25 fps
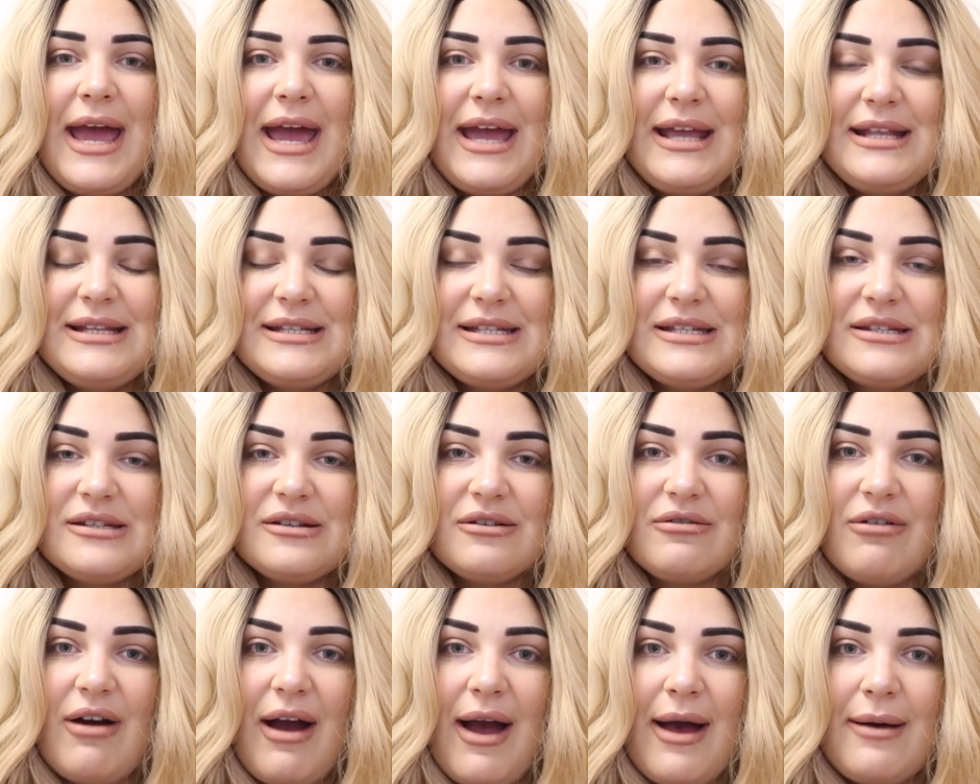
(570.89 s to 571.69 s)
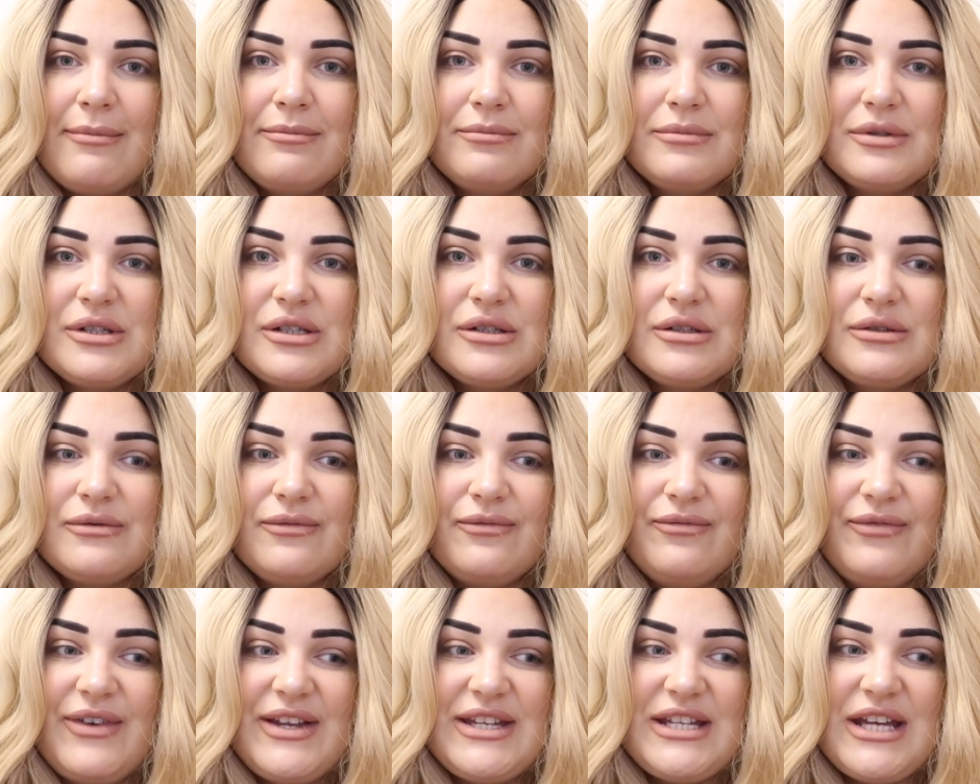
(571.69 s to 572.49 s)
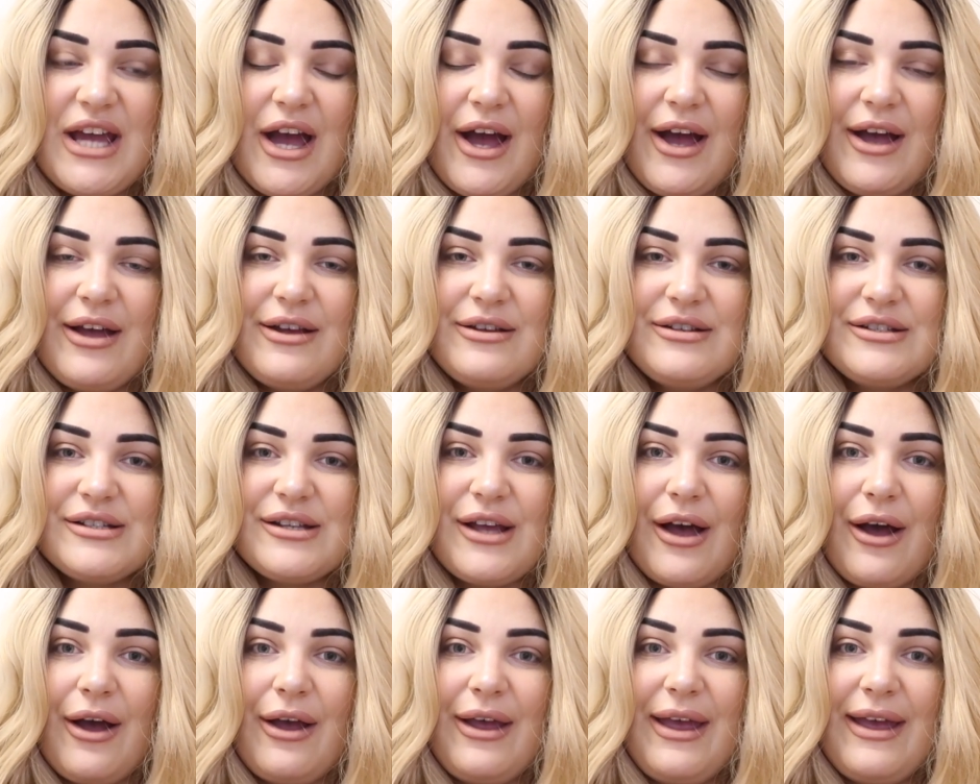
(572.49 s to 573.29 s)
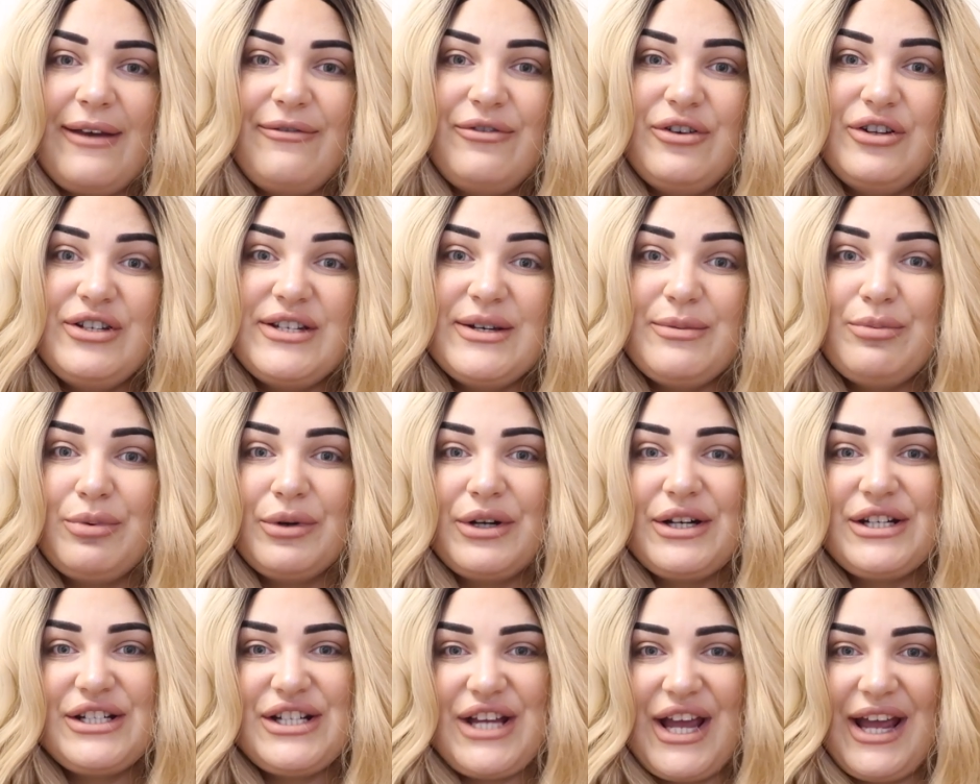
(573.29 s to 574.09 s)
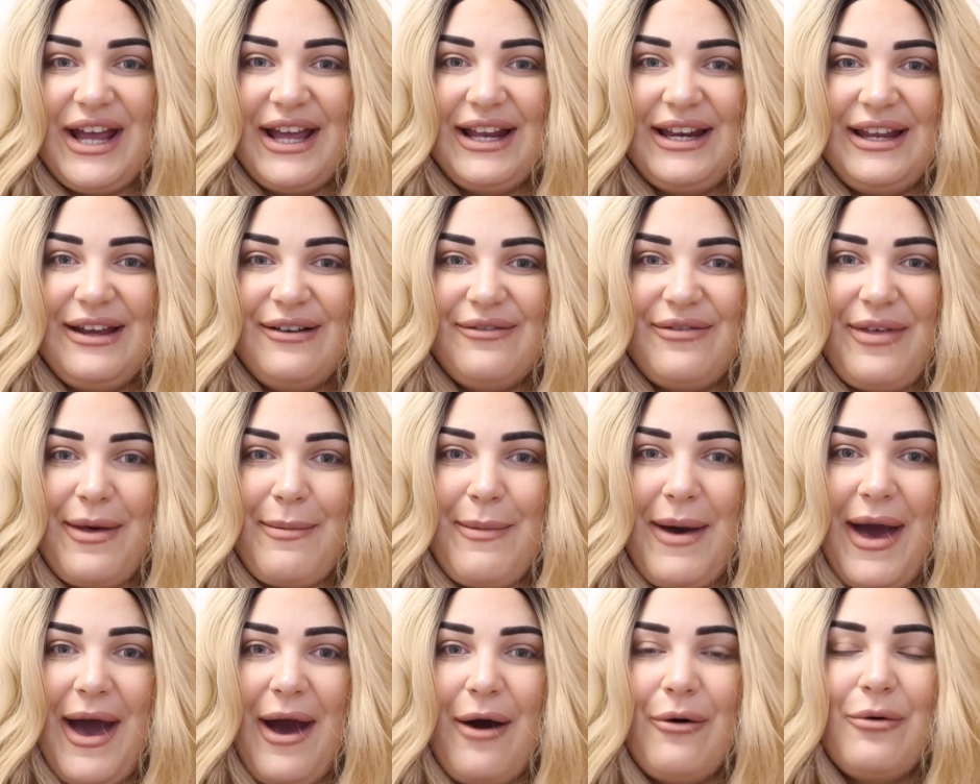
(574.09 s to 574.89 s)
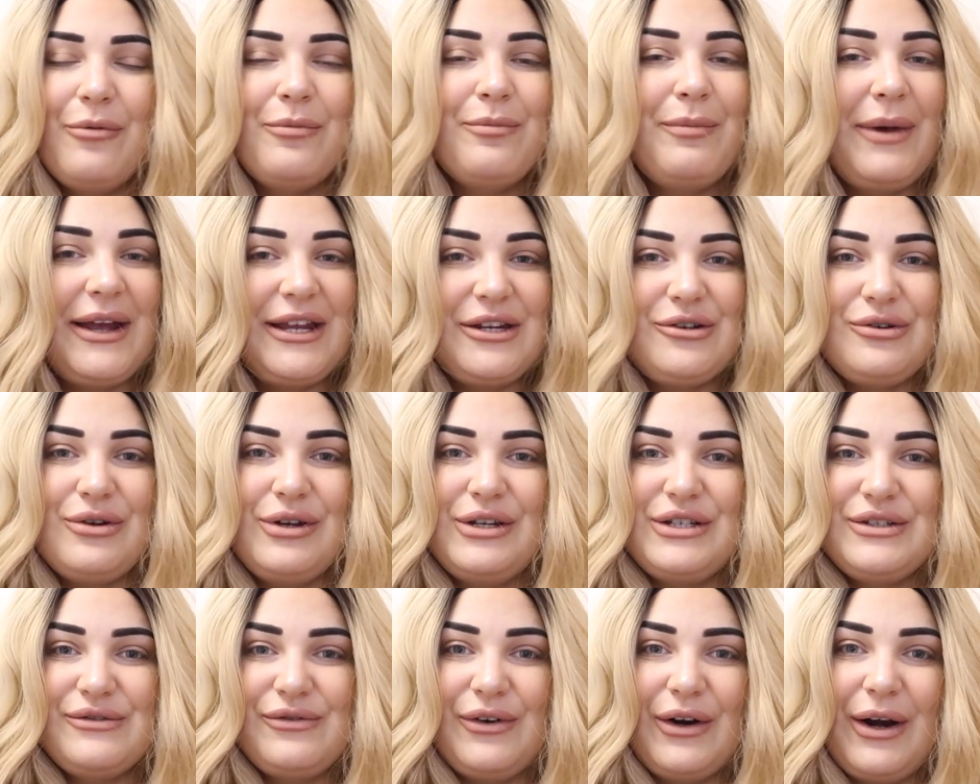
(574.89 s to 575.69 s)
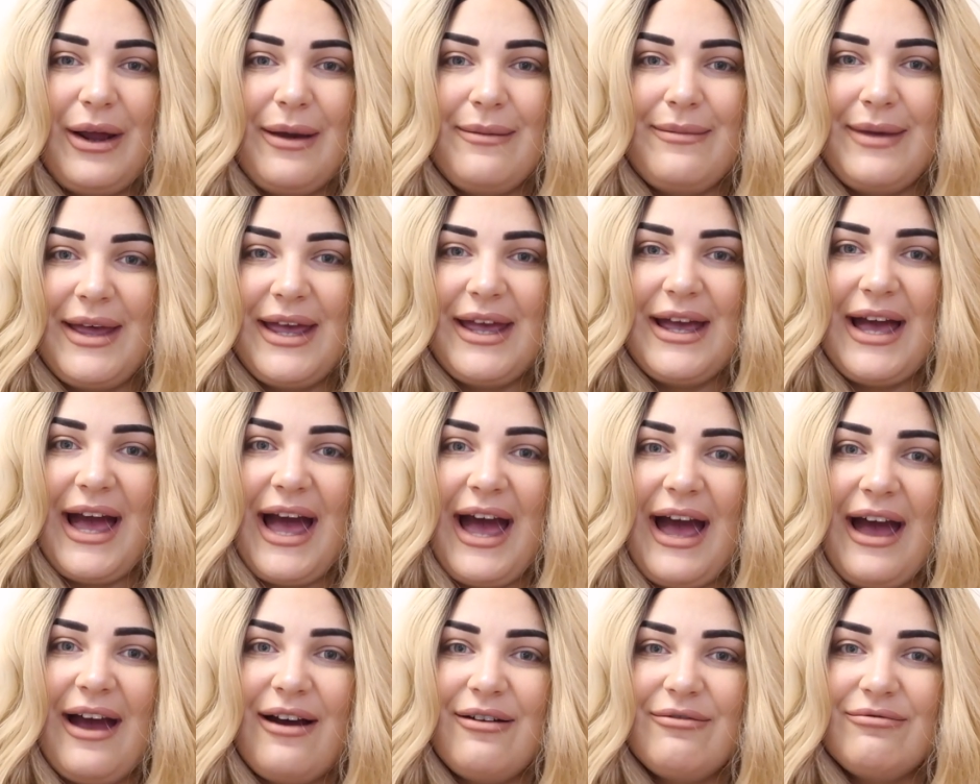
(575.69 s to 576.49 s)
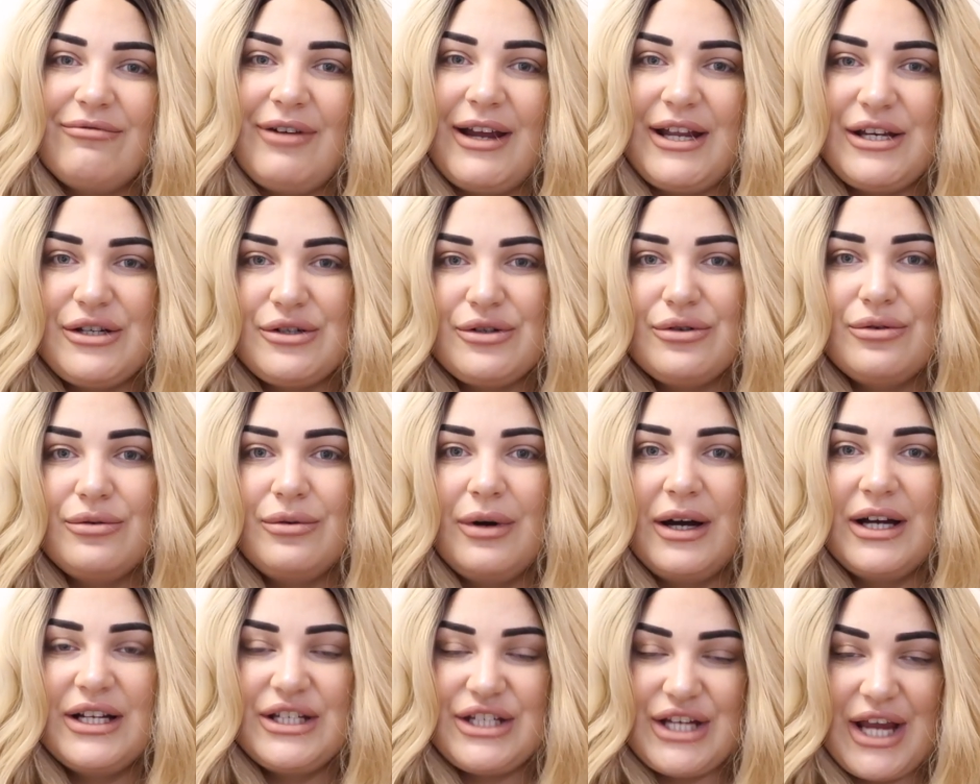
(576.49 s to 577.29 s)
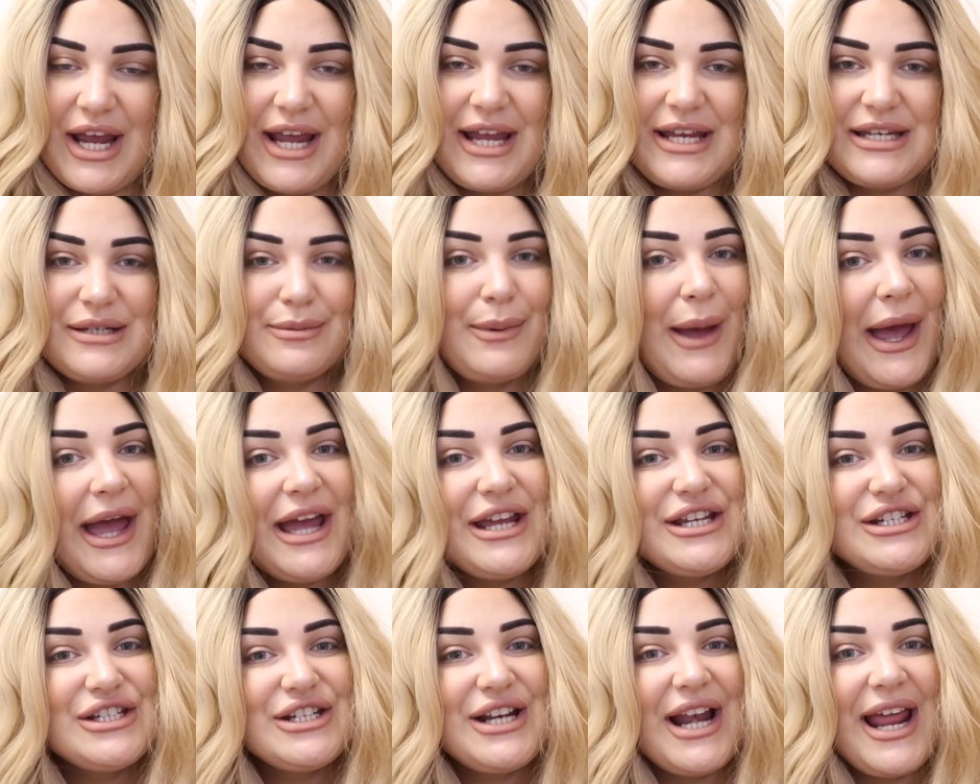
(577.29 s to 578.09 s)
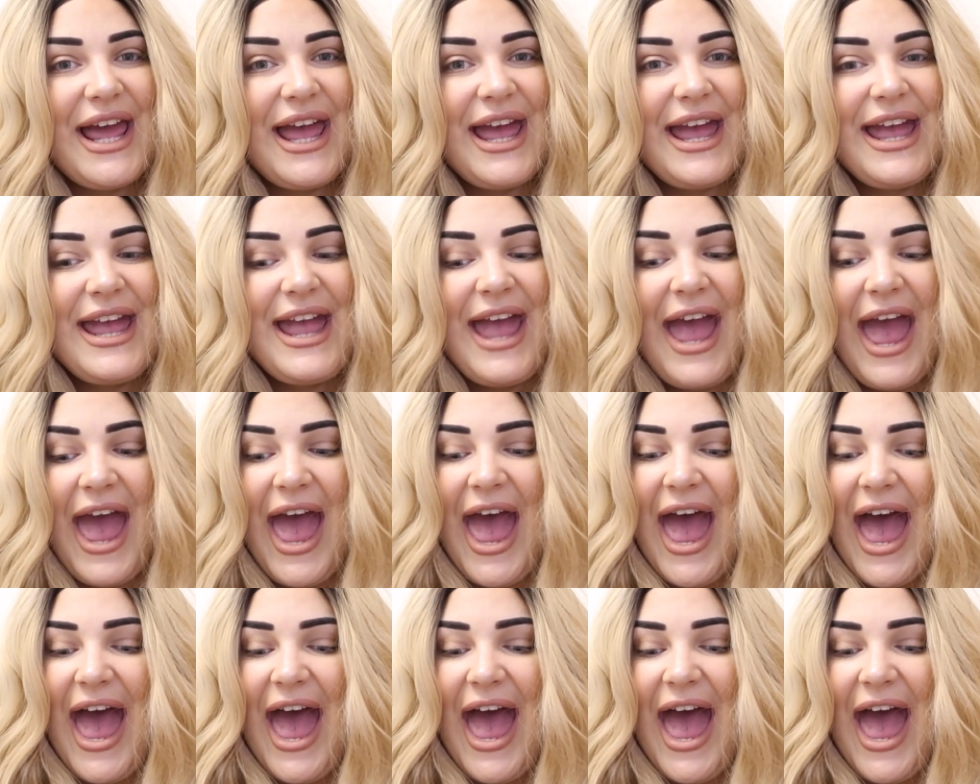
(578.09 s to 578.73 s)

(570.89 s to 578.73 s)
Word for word: Instagram's videos so if you did want to check any of them out make sure to follow me at Rachel Jade Pashley